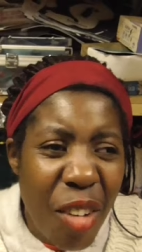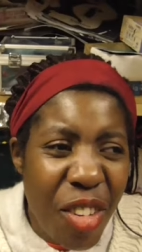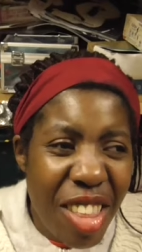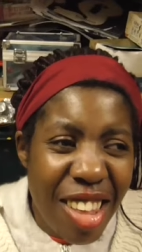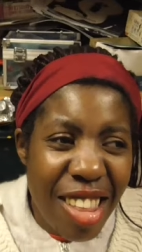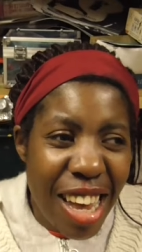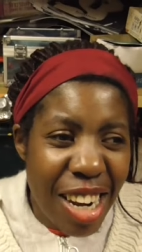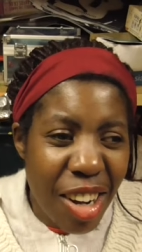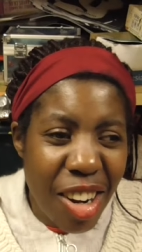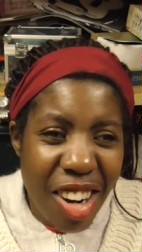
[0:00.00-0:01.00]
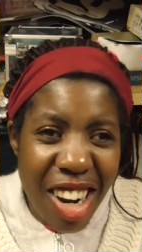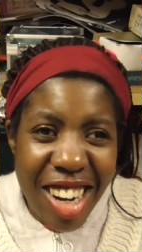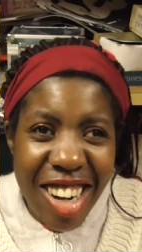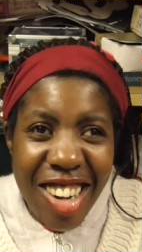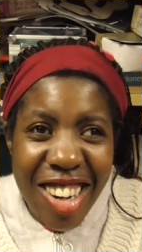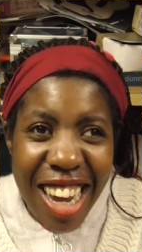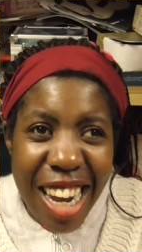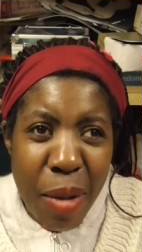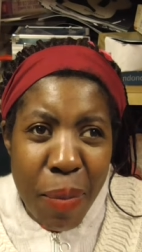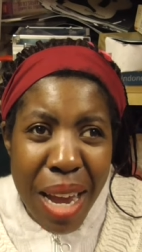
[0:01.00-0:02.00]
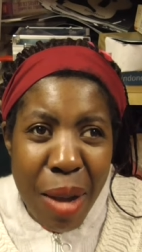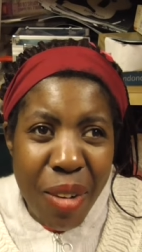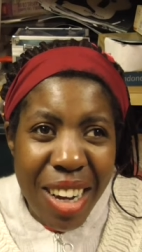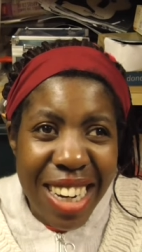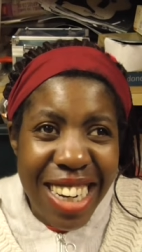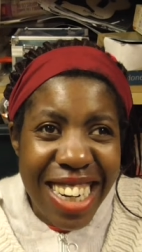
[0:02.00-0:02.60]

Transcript: officers had a good look at the paper.